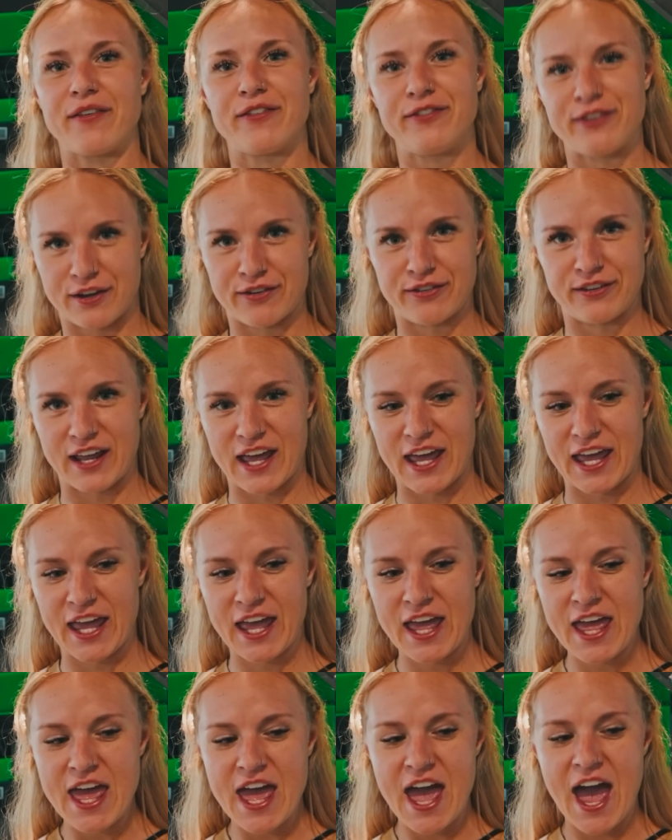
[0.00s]
50.
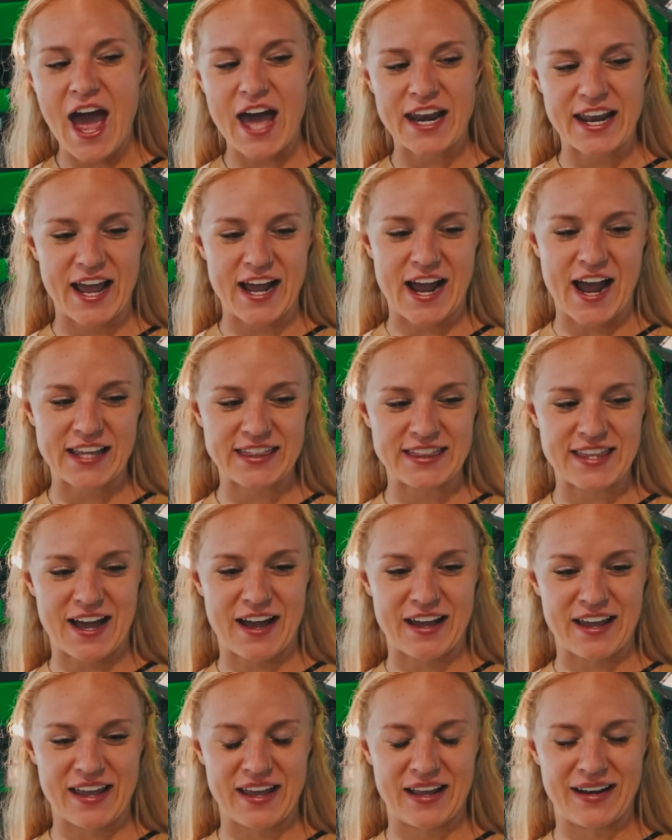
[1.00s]
And I had
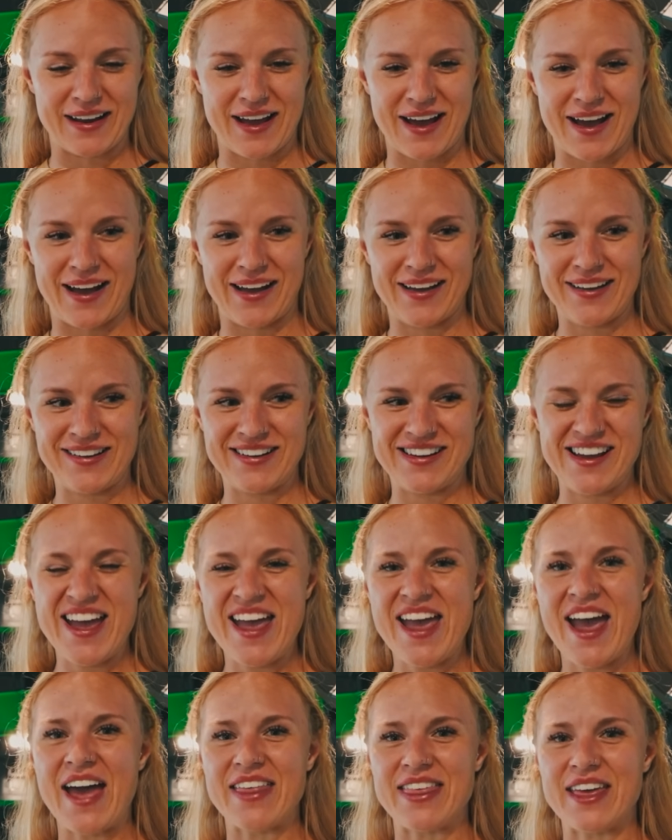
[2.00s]
that in, I
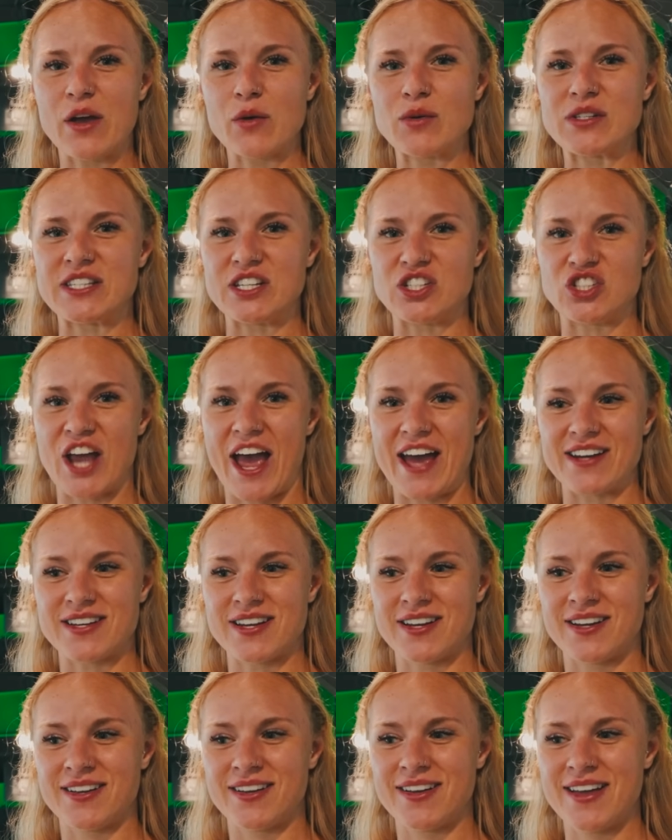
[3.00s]
think it was the Shed
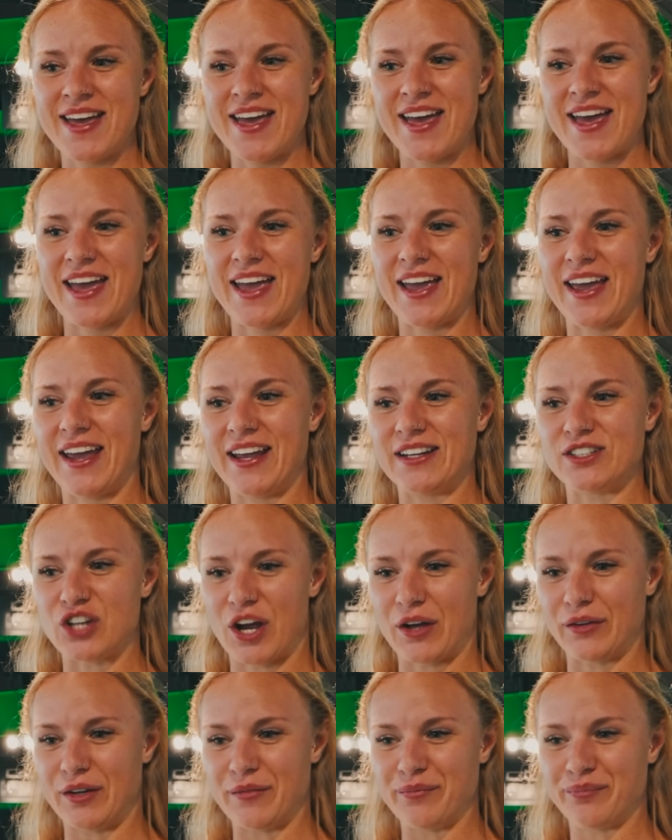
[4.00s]
in
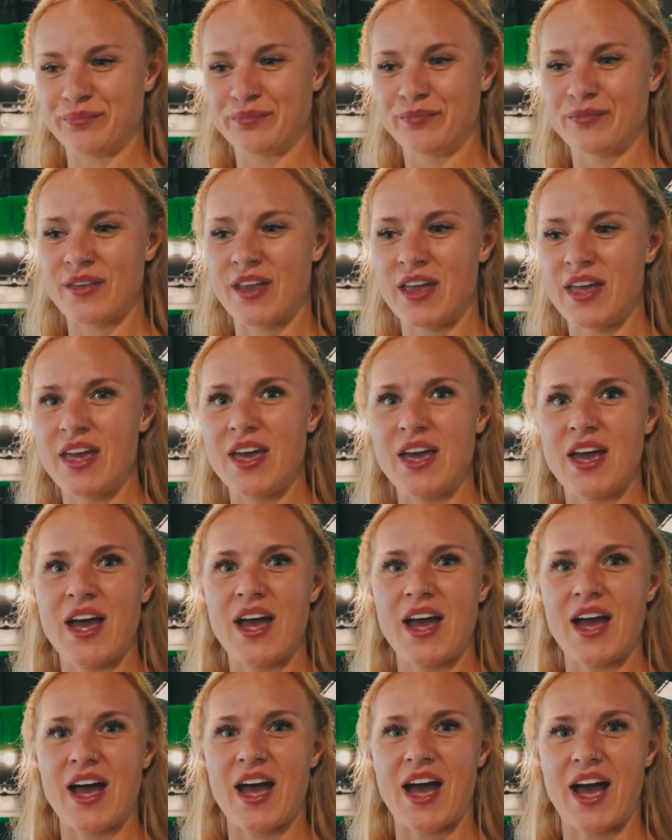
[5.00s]
Cheltenham.
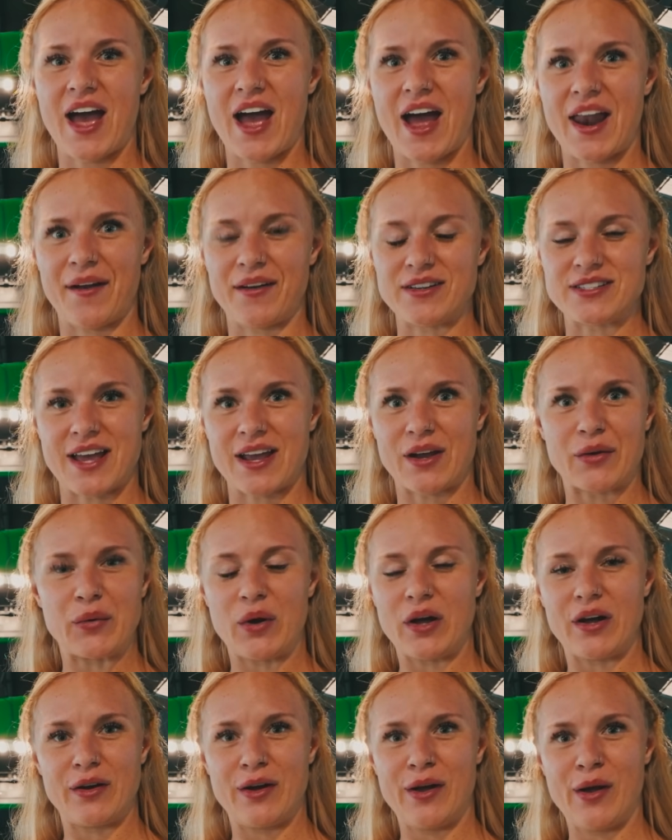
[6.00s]
And I was like,
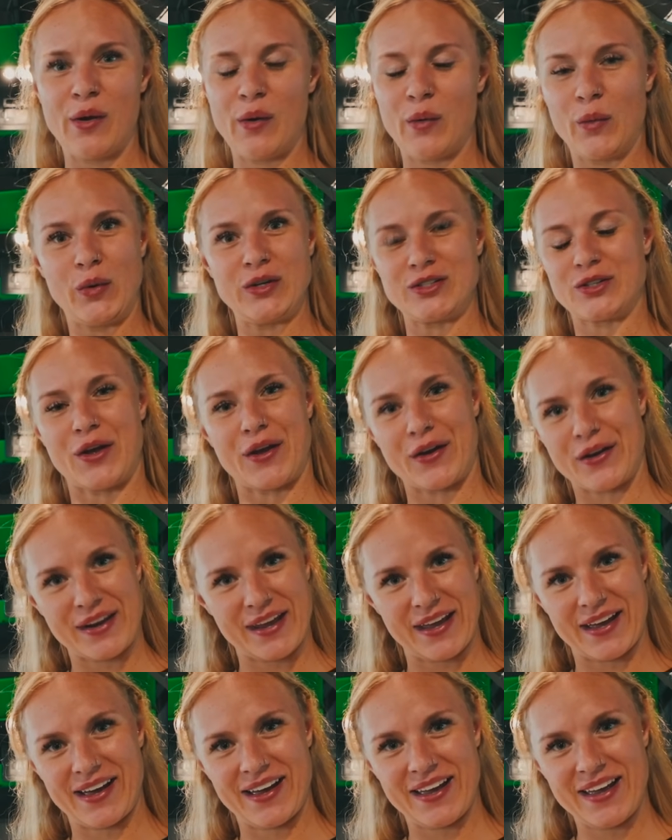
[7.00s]
what's going on
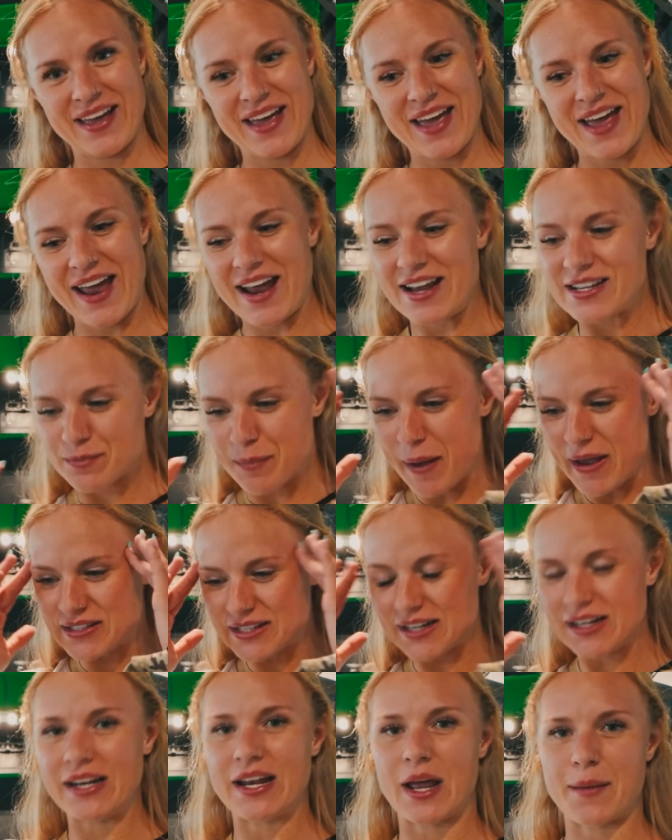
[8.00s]
here? It's
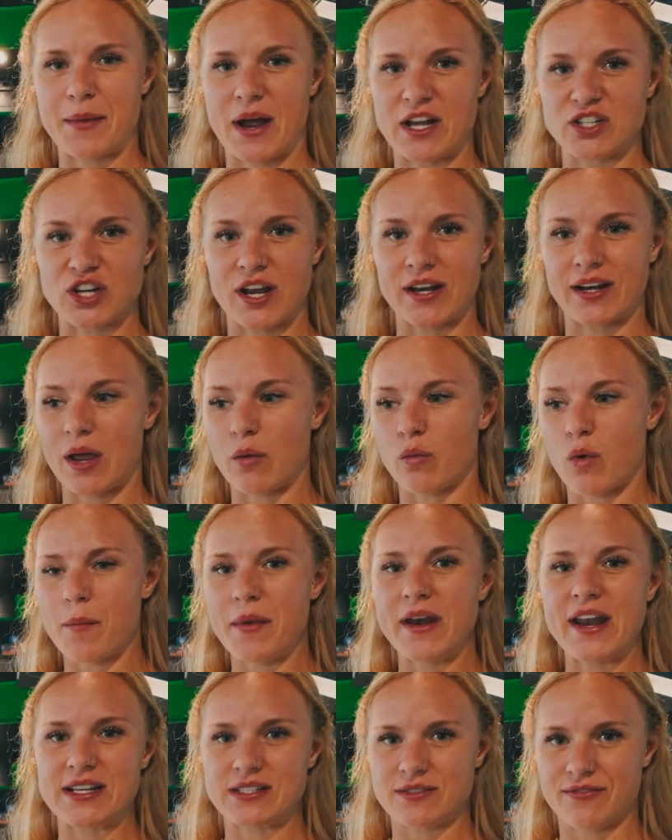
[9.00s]
basically like magic. Like 1
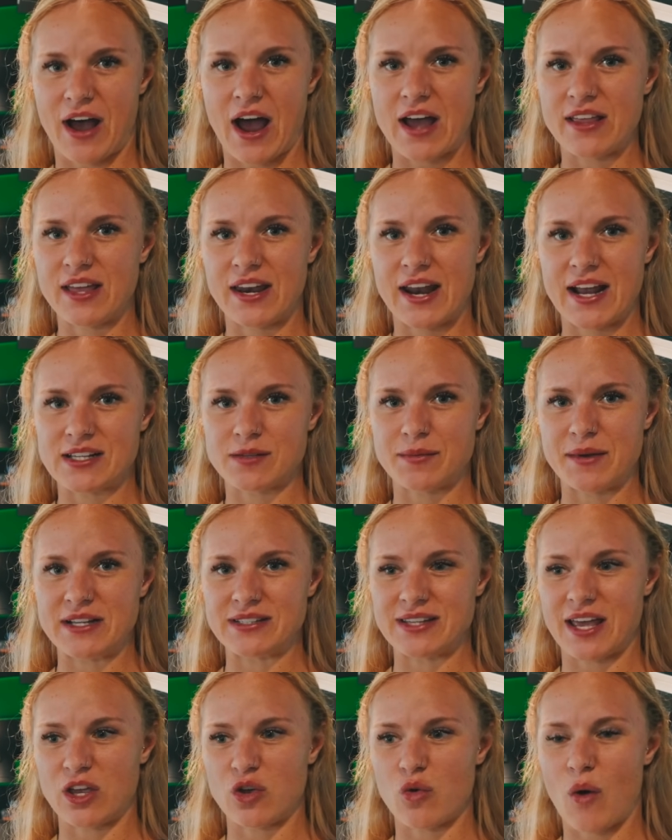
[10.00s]
minute is fine, the next minute it's
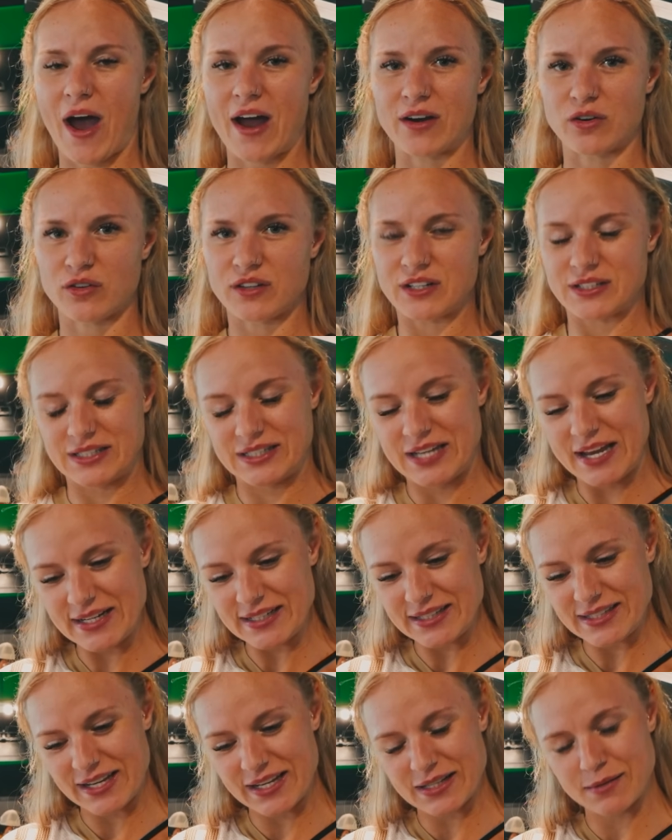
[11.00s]
like you add on the
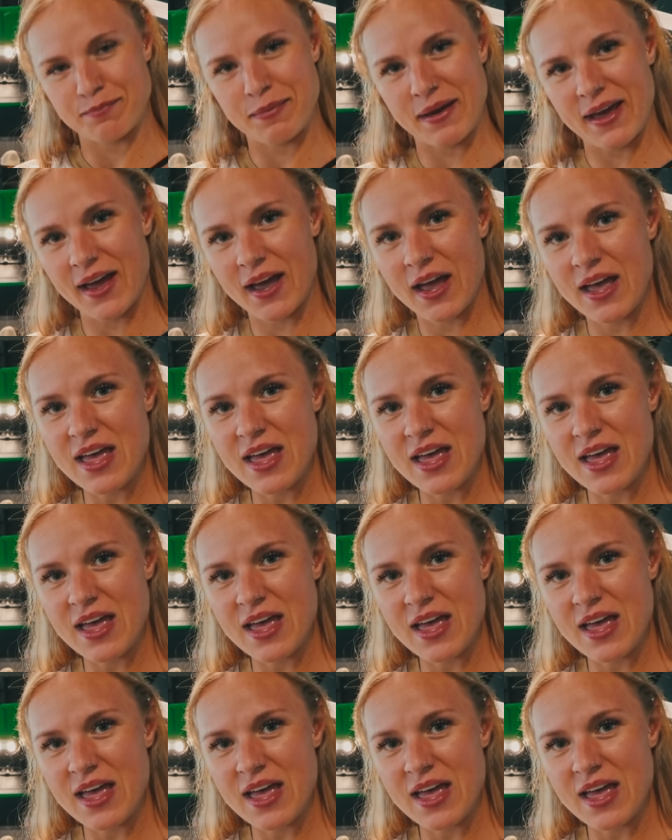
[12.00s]
tinsiest bit